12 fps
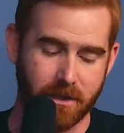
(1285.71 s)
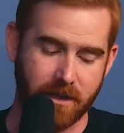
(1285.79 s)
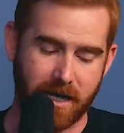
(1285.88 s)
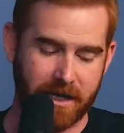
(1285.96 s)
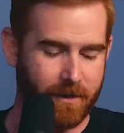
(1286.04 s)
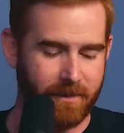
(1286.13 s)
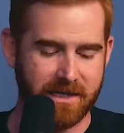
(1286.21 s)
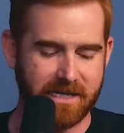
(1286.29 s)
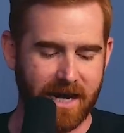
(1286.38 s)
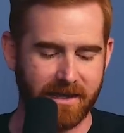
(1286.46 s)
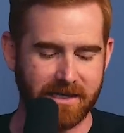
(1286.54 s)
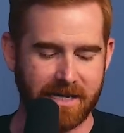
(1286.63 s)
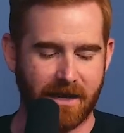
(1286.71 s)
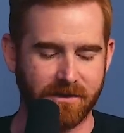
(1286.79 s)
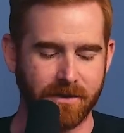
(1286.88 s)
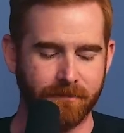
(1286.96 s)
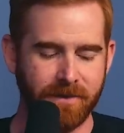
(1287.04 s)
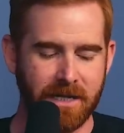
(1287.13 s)
You're not coming inside this
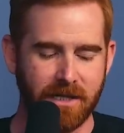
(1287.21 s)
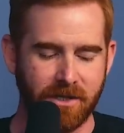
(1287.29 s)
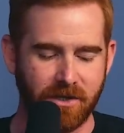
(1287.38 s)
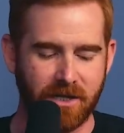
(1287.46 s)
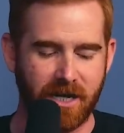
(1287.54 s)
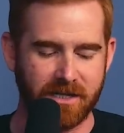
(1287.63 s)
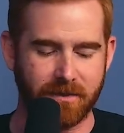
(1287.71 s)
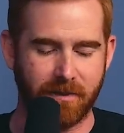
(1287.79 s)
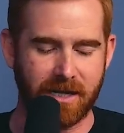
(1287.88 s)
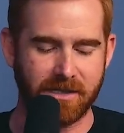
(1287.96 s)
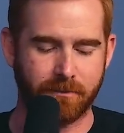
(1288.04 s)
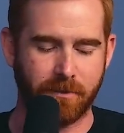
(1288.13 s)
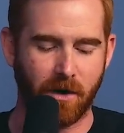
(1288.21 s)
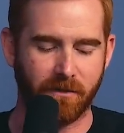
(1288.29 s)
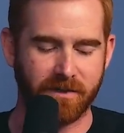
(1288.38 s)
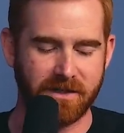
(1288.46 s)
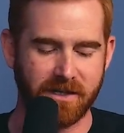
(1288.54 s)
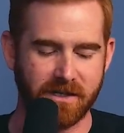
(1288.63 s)
house. You can customize the
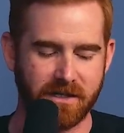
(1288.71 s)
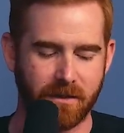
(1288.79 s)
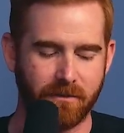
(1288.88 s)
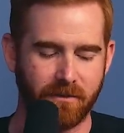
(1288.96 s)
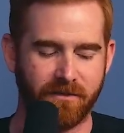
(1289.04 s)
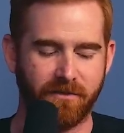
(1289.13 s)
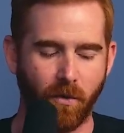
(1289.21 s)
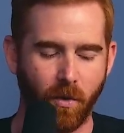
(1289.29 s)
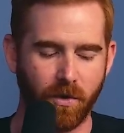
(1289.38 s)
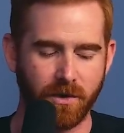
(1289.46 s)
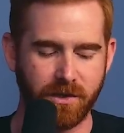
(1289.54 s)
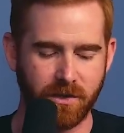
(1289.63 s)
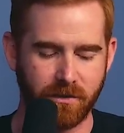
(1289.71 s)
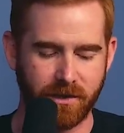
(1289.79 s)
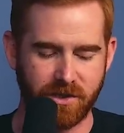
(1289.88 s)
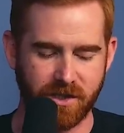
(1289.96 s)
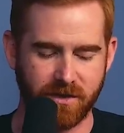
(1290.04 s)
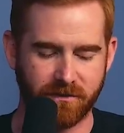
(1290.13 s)
perfect system for you
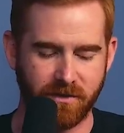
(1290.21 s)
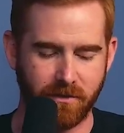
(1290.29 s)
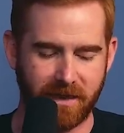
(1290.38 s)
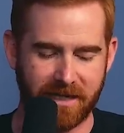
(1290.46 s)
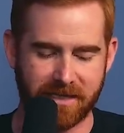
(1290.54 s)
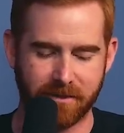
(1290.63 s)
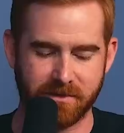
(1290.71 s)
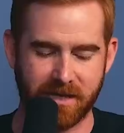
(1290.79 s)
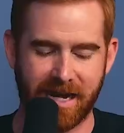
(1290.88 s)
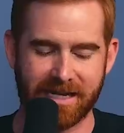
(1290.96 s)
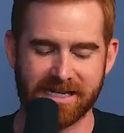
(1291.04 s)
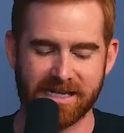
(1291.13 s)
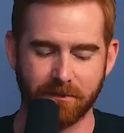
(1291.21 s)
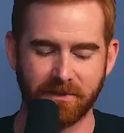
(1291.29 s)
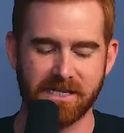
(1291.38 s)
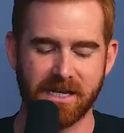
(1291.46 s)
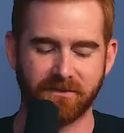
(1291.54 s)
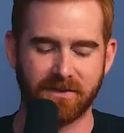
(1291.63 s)
in just a few minutes at
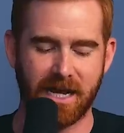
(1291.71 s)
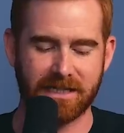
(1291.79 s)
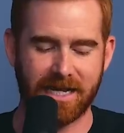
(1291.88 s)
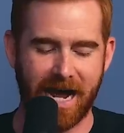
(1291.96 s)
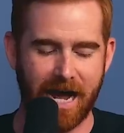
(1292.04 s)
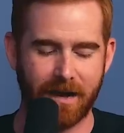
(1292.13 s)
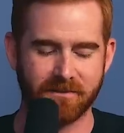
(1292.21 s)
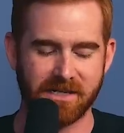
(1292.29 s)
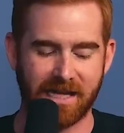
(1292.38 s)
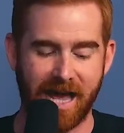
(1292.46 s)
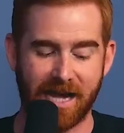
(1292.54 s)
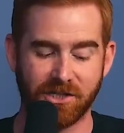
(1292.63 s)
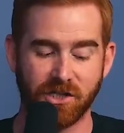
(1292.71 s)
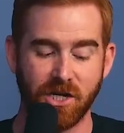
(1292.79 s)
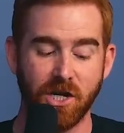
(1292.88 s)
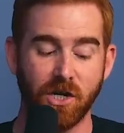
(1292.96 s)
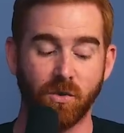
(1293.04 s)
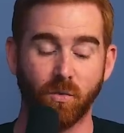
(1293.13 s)

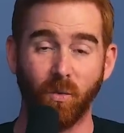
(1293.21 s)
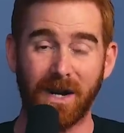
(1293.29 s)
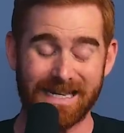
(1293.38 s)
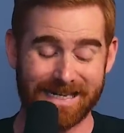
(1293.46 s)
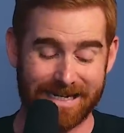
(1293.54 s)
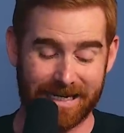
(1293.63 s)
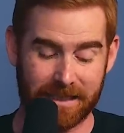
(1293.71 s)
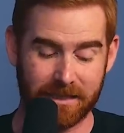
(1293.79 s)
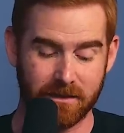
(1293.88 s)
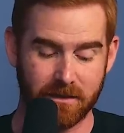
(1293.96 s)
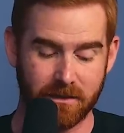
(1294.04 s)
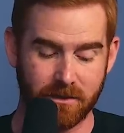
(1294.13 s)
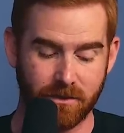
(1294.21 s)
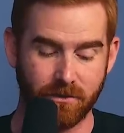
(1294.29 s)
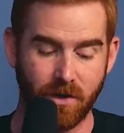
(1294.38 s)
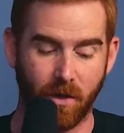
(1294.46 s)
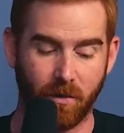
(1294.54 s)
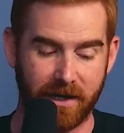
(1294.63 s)
simplisafe.com/whiskey. You
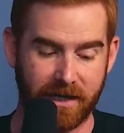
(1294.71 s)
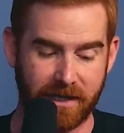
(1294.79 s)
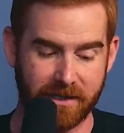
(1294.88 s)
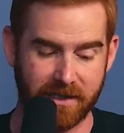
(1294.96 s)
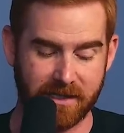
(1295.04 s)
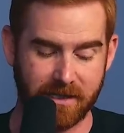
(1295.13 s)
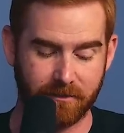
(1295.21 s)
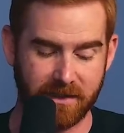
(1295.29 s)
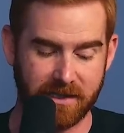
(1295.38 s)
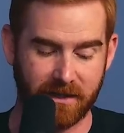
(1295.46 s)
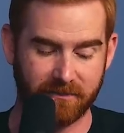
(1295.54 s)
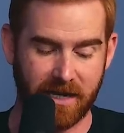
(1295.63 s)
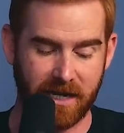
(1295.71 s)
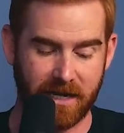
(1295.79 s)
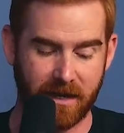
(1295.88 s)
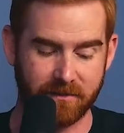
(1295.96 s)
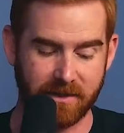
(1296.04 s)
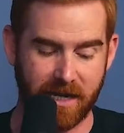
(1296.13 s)
know what it is. It's
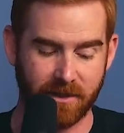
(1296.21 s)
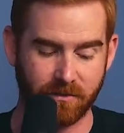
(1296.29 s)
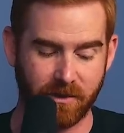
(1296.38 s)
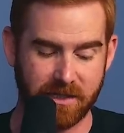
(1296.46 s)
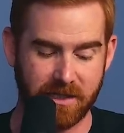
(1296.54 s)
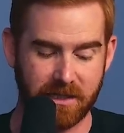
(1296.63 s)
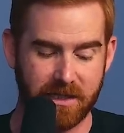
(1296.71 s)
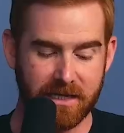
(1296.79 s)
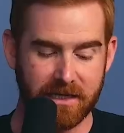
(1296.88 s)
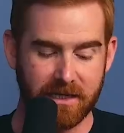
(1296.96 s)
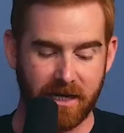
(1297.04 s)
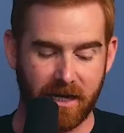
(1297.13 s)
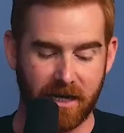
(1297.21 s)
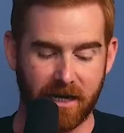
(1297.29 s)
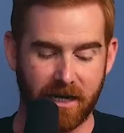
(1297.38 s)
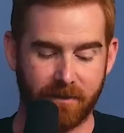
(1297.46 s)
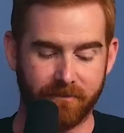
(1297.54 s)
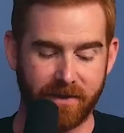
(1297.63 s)
simplisafe.com/whiskey.
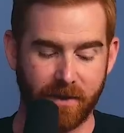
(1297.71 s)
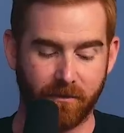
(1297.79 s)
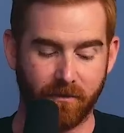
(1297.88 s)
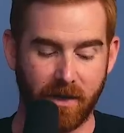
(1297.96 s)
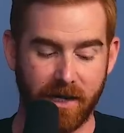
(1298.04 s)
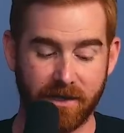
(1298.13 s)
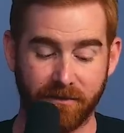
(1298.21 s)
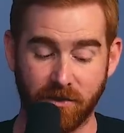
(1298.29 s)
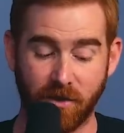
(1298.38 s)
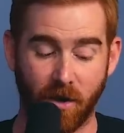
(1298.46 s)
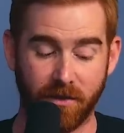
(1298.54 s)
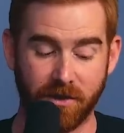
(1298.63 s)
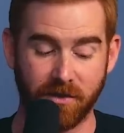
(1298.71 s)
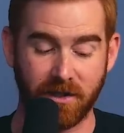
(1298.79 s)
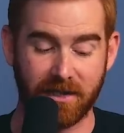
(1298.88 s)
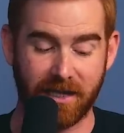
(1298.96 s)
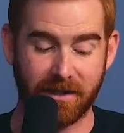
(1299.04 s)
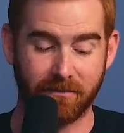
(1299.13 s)
And if you go there, you can
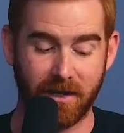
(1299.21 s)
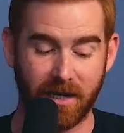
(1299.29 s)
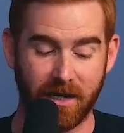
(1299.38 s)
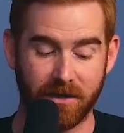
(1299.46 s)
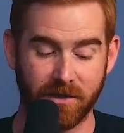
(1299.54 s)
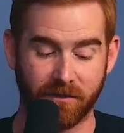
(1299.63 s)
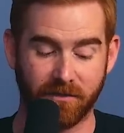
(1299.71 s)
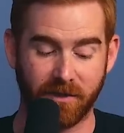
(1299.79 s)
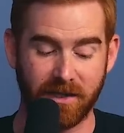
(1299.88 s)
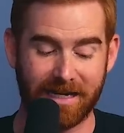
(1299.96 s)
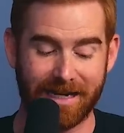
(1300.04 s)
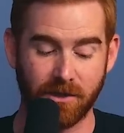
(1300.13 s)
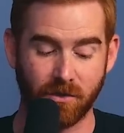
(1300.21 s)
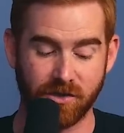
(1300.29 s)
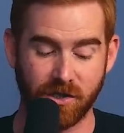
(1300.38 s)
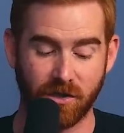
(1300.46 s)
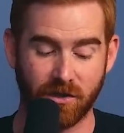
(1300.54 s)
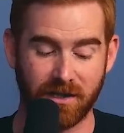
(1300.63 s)
claim your free indoor
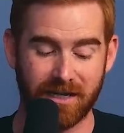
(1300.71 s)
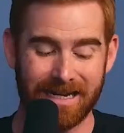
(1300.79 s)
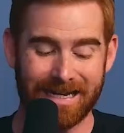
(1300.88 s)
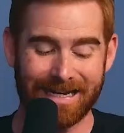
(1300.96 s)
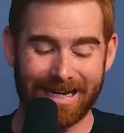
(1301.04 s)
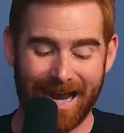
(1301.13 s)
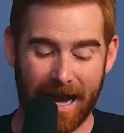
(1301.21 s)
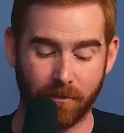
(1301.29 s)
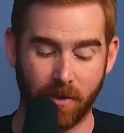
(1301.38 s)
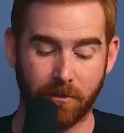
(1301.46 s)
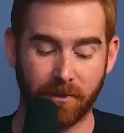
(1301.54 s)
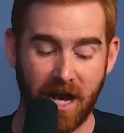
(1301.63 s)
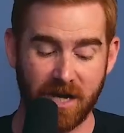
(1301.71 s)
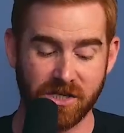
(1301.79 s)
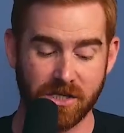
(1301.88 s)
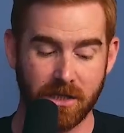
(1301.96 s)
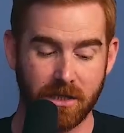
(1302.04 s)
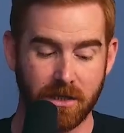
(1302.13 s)
security camera
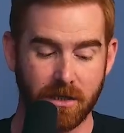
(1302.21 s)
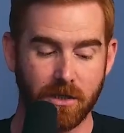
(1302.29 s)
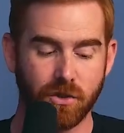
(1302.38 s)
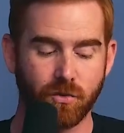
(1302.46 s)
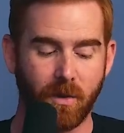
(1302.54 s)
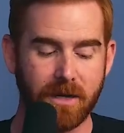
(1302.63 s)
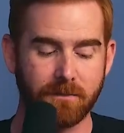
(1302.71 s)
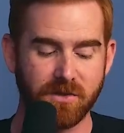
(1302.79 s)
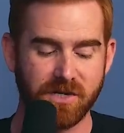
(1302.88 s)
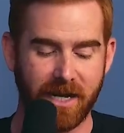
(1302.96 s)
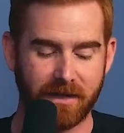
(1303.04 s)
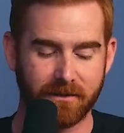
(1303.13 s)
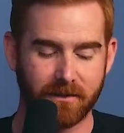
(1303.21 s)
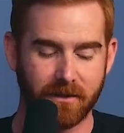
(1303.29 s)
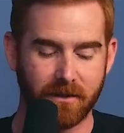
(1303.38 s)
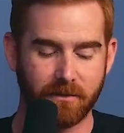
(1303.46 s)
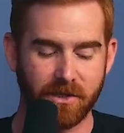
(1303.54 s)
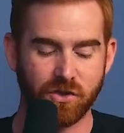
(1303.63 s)
plus
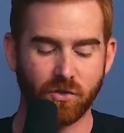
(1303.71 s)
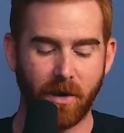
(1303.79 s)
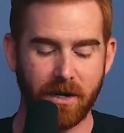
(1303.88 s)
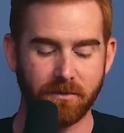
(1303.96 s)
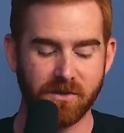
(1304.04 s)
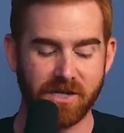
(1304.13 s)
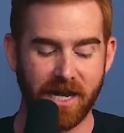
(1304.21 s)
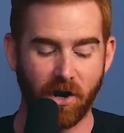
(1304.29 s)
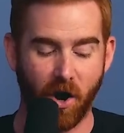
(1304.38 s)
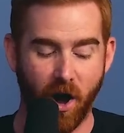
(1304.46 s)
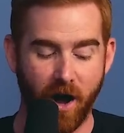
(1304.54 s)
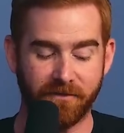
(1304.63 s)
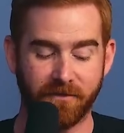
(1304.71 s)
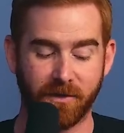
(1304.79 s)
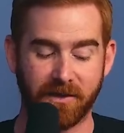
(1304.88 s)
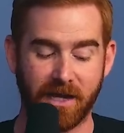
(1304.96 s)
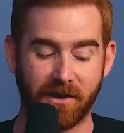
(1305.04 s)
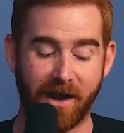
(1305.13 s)
20% off
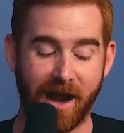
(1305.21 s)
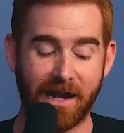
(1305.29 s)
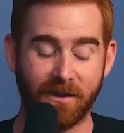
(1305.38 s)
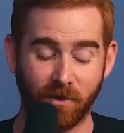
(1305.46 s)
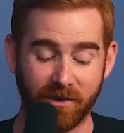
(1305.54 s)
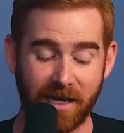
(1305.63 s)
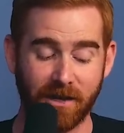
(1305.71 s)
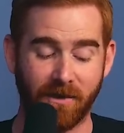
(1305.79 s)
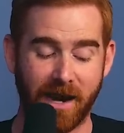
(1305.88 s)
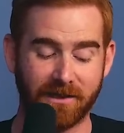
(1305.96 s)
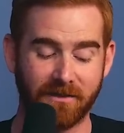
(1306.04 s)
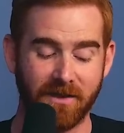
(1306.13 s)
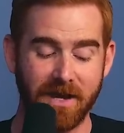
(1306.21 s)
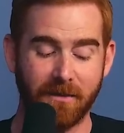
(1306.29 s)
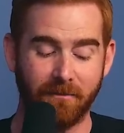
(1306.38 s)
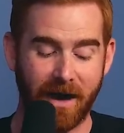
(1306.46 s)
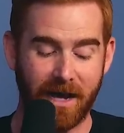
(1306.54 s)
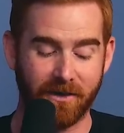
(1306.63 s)
with interactive
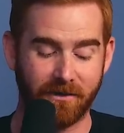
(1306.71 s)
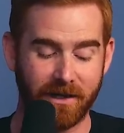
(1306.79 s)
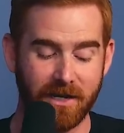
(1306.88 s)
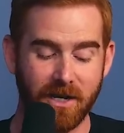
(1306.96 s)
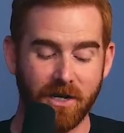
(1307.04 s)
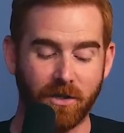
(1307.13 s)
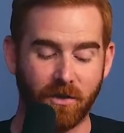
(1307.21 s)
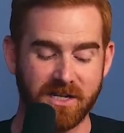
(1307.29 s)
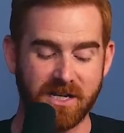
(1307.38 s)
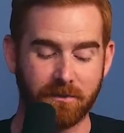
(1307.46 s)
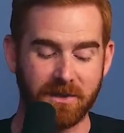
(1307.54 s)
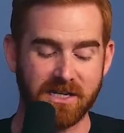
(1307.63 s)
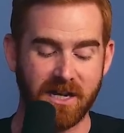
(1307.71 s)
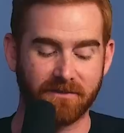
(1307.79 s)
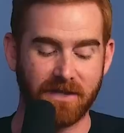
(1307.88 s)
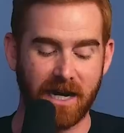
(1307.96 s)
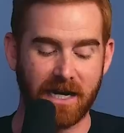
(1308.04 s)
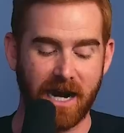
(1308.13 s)
monitoring. Go to
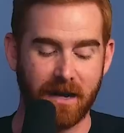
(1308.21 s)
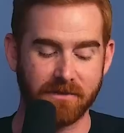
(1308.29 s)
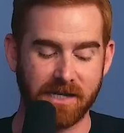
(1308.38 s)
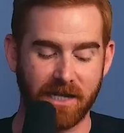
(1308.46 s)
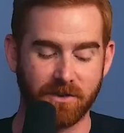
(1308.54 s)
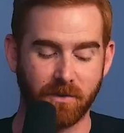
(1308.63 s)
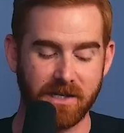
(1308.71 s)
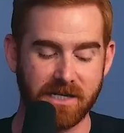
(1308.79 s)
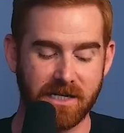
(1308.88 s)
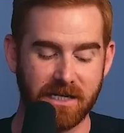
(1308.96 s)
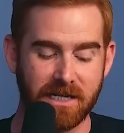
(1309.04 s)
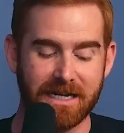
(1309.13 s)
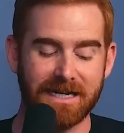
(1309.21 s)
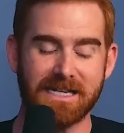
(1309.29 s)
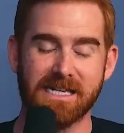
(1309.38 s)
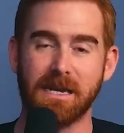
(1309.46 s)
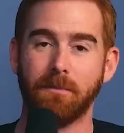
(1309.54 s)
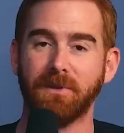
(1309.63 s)
simplisafe.com/whiskey,
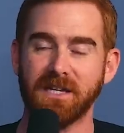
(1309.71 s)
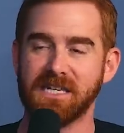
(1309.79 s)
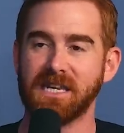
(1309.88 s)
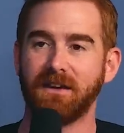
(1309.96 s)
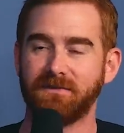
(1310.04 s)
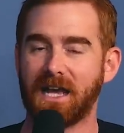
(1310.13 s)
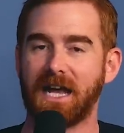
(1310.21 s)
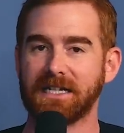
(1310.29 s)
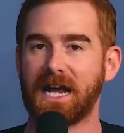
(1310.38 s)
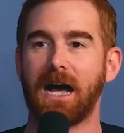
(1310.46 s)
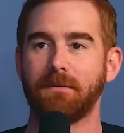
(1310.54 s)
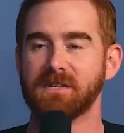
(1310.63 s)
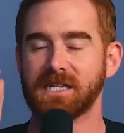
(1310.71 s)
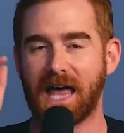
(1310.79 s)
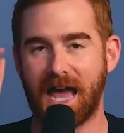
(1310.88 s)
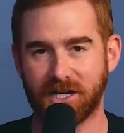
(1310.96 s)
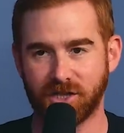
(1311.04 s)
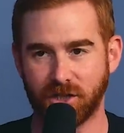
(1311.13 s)

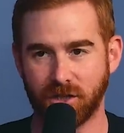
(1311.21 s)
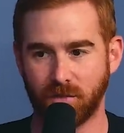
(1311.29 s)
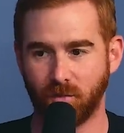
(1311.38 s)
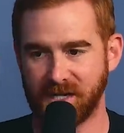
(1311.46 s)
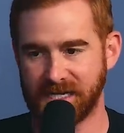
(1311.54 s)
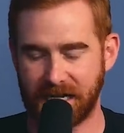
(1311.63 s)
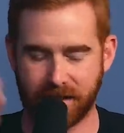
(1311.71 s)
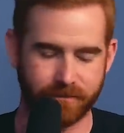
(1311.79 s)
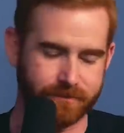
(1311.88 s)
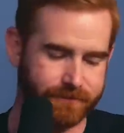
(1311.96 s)
simplisafe.com/whiskey.